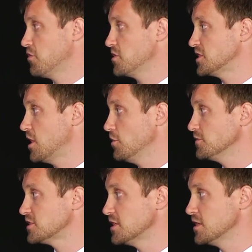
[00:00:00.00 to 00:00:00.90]

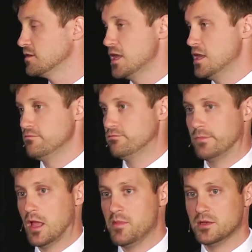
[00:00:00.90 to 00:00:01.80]
ourselves in
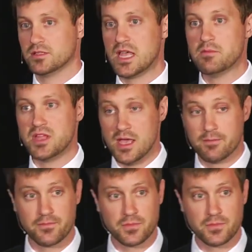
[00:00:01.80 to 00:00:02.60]
same day.